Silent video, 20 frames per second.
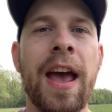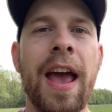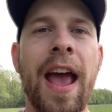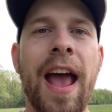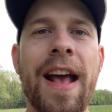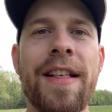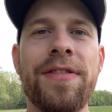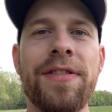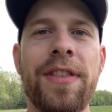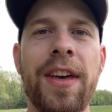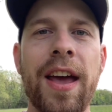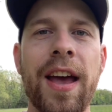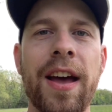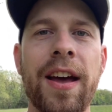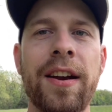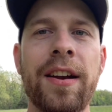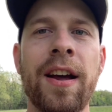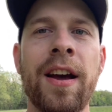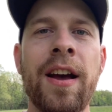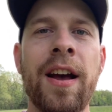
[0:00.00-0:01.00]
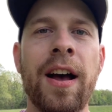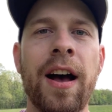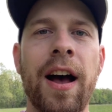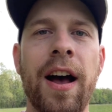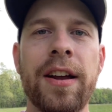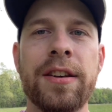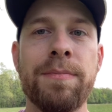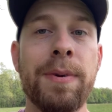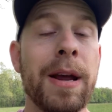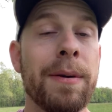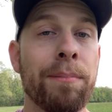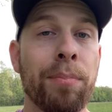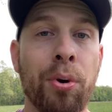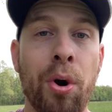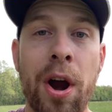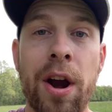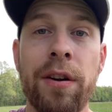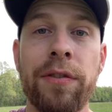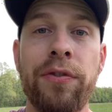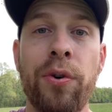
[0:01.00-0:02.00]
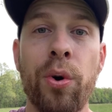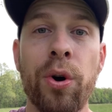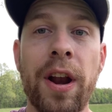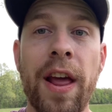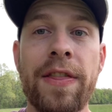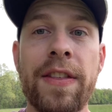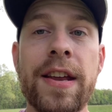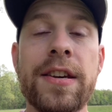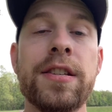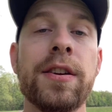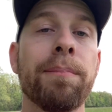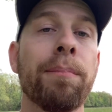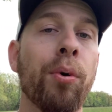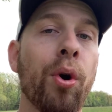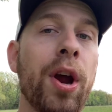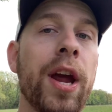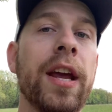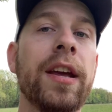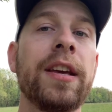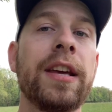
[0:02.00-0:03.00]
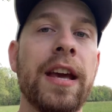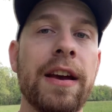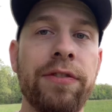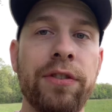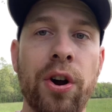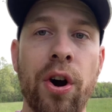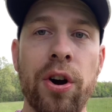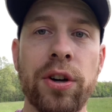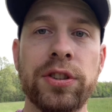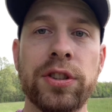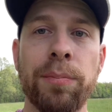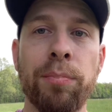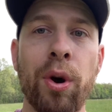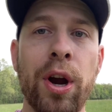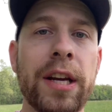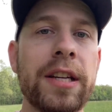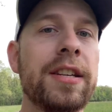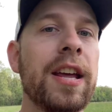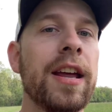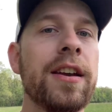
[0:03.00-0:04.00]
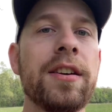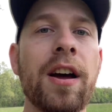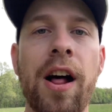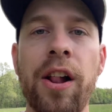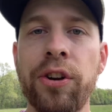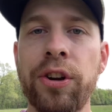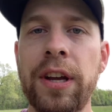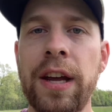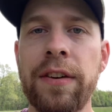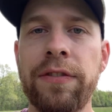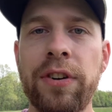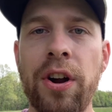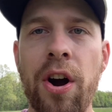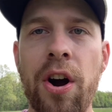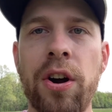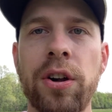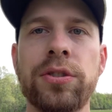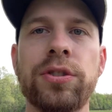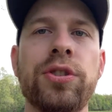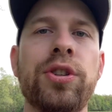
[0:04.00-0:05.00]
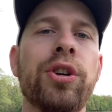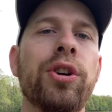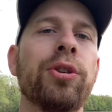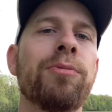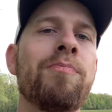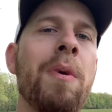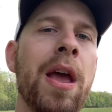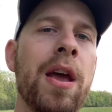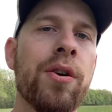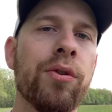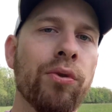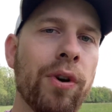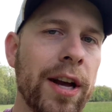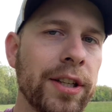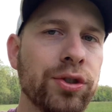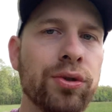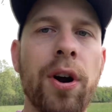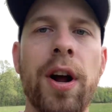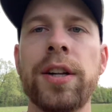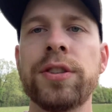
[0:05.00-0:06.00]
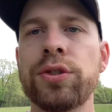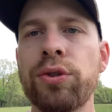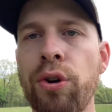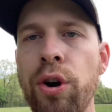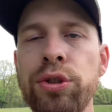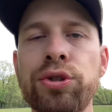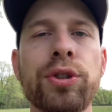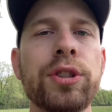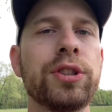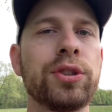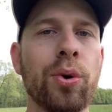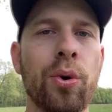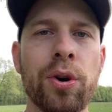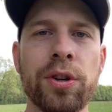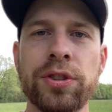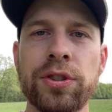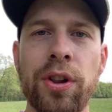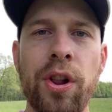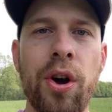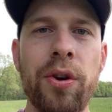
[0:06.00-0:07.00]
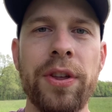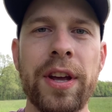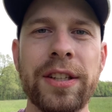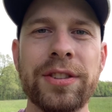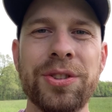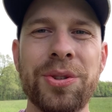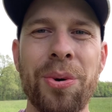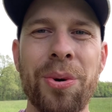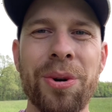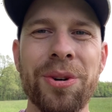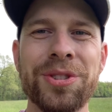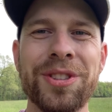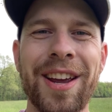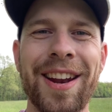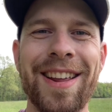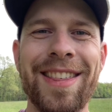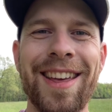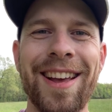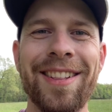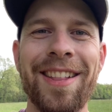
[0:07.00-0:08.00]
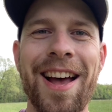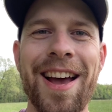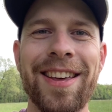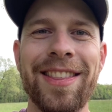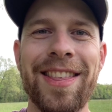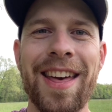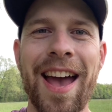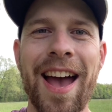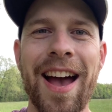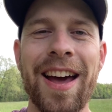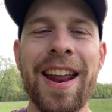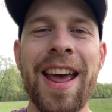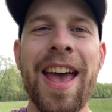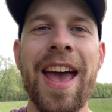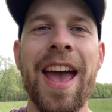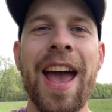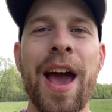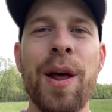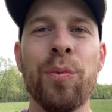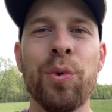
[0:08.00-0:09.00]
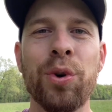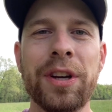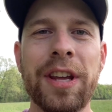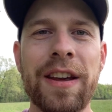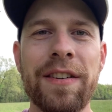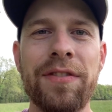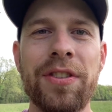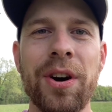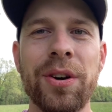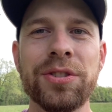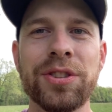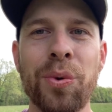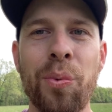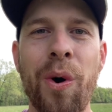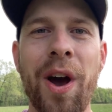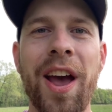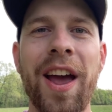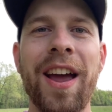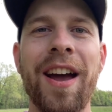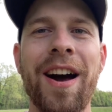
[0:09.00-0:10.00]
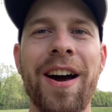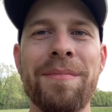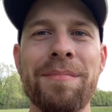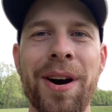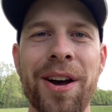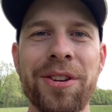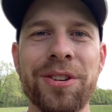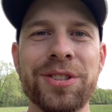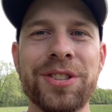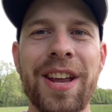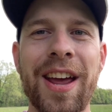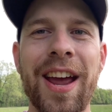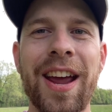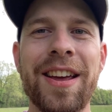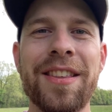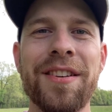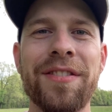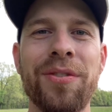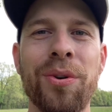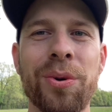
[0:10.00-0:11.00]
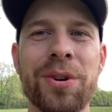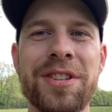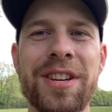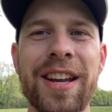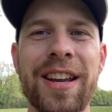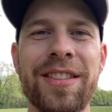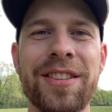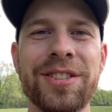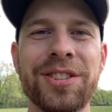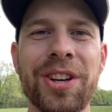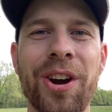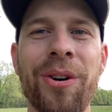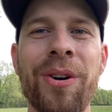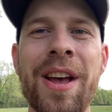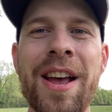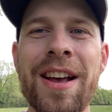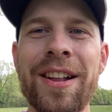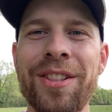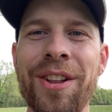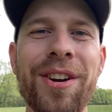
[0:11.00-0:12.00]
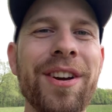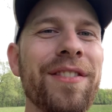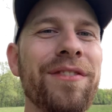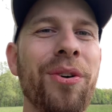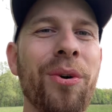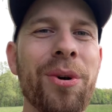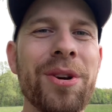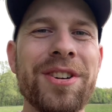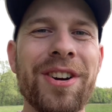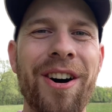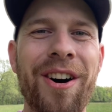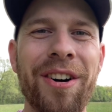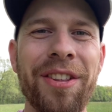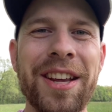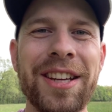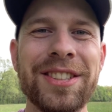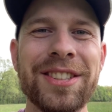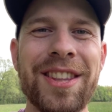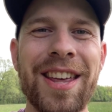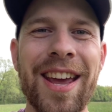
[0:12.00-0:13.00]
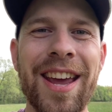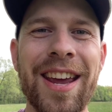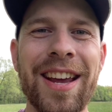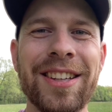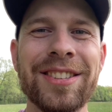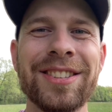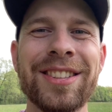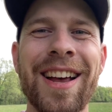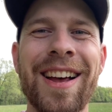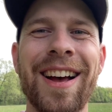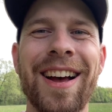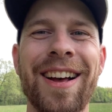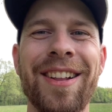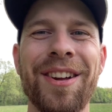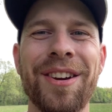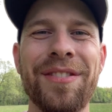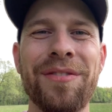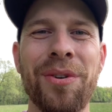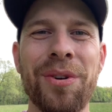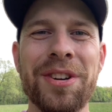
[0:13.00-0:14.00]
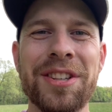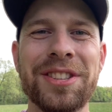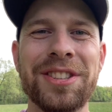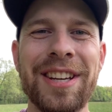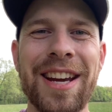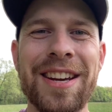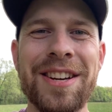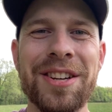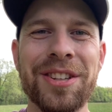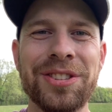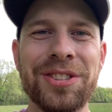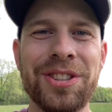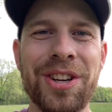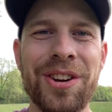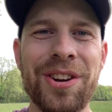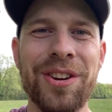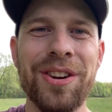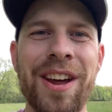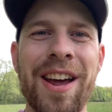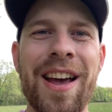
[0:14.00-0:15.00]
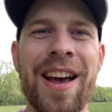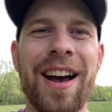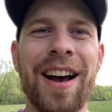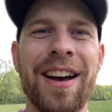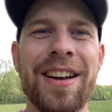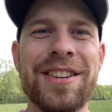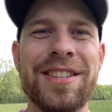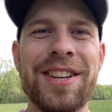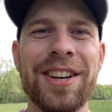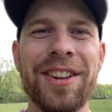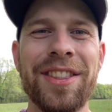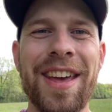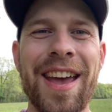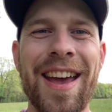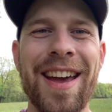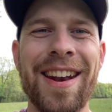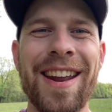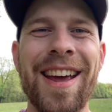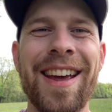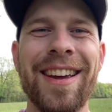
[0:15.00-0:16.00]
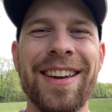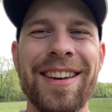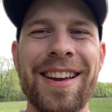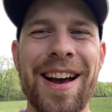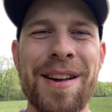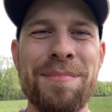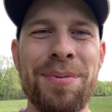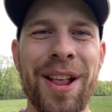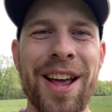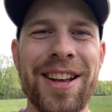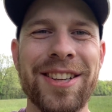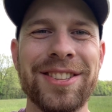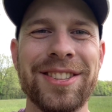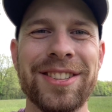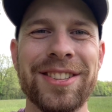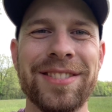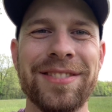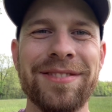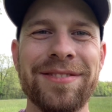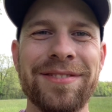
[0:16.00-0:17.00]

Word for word: and then uh, to be in prayer for it, and then to bring gift cards. So bring $10 gift cards to restaurants, grocery stores, clothing stores, anything like that, and we'll give those away on Mother's Day the 14th. So looking forward to all these things. Uh, looking forward to seeing you soon. Until then, God bless.